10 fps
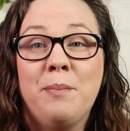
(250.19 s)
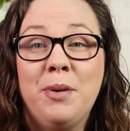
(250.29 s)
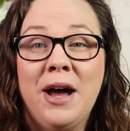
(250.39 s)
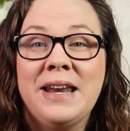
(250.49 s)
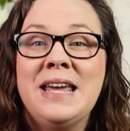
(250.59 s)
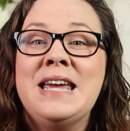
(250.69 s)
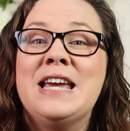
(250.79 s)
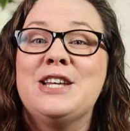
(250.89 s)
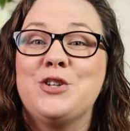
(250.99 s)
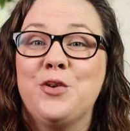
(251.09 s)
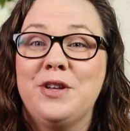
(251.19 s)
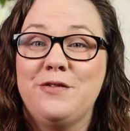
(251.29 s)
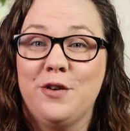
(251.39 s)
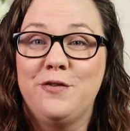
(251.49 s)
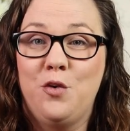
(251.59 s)
but it's only
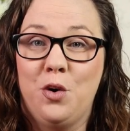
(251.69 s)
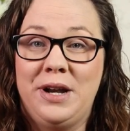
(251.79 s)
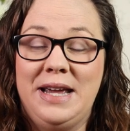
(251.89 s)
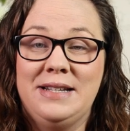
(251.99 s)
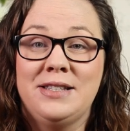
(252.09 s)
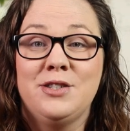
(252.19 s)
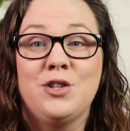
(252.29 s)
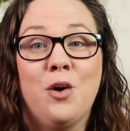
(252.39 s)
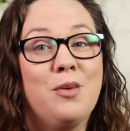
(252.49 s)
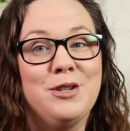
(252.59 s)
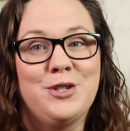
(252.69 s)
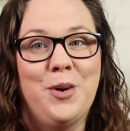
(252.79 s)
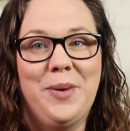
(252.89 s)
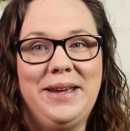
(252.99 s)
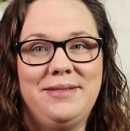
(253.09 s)
for four days. So
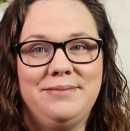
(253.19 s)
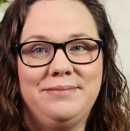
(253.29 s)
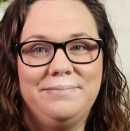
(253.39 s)
don't wait.